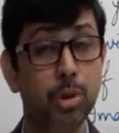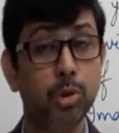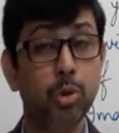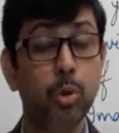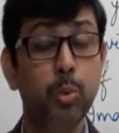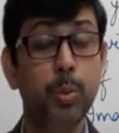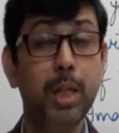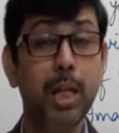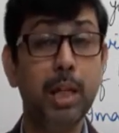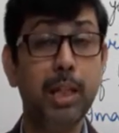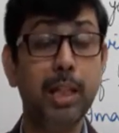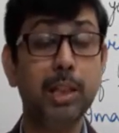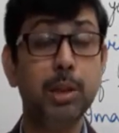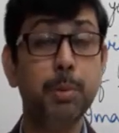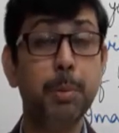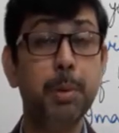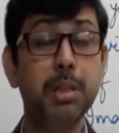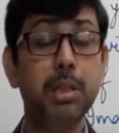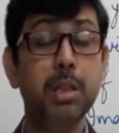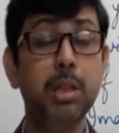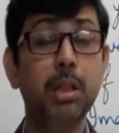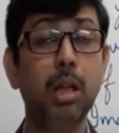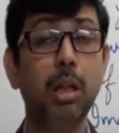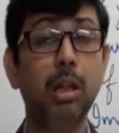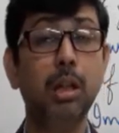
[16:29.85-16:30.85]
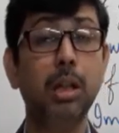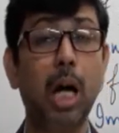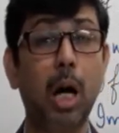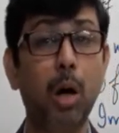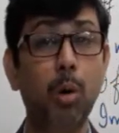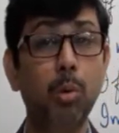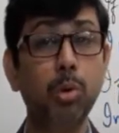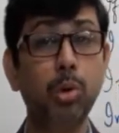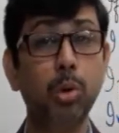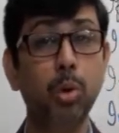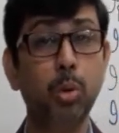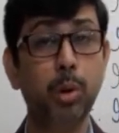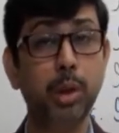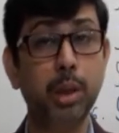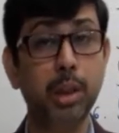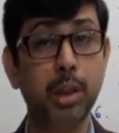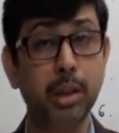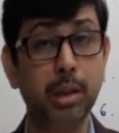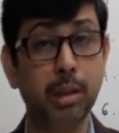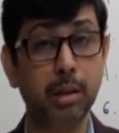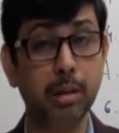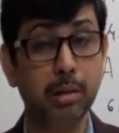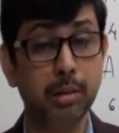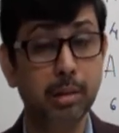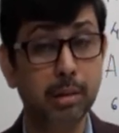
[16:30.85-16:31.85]
So we are expressing a doubt over
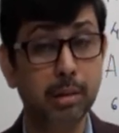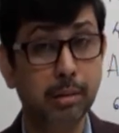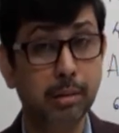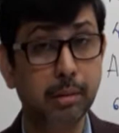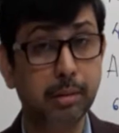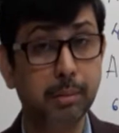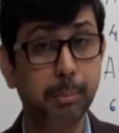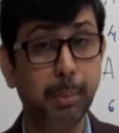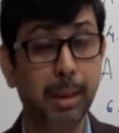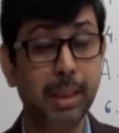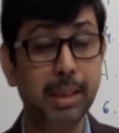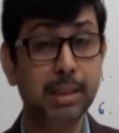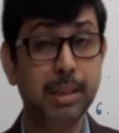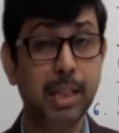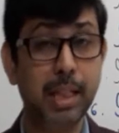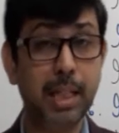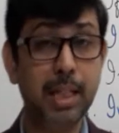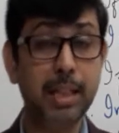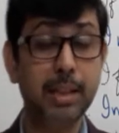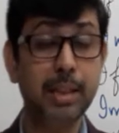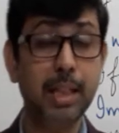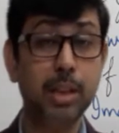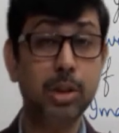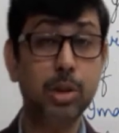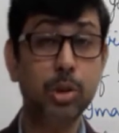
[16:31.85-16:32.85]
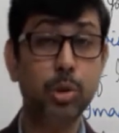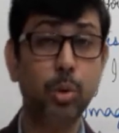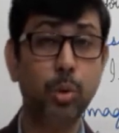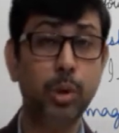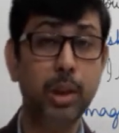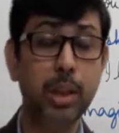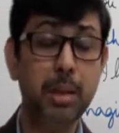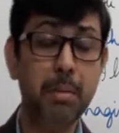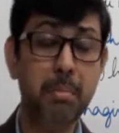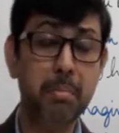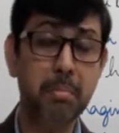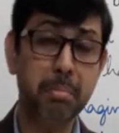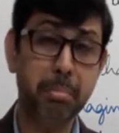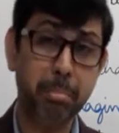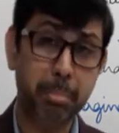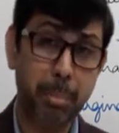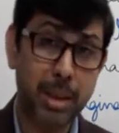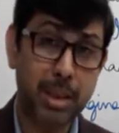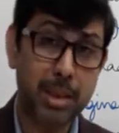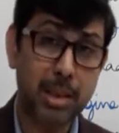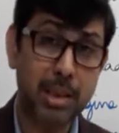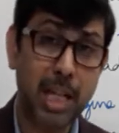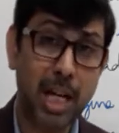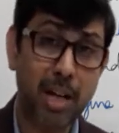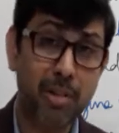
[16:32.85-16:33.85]
here by saying the story
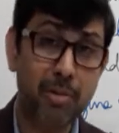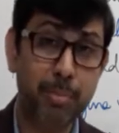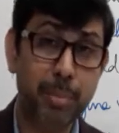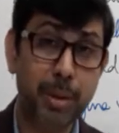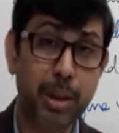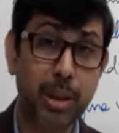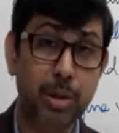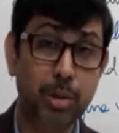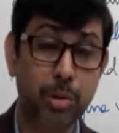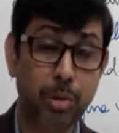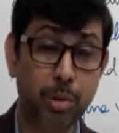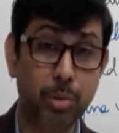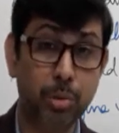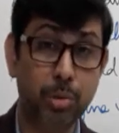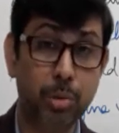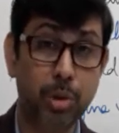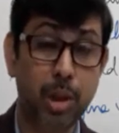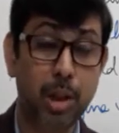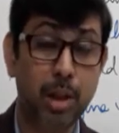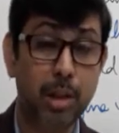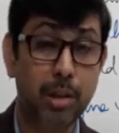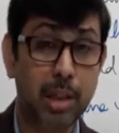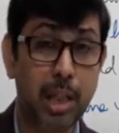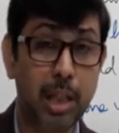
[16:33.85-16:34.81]
must have been true.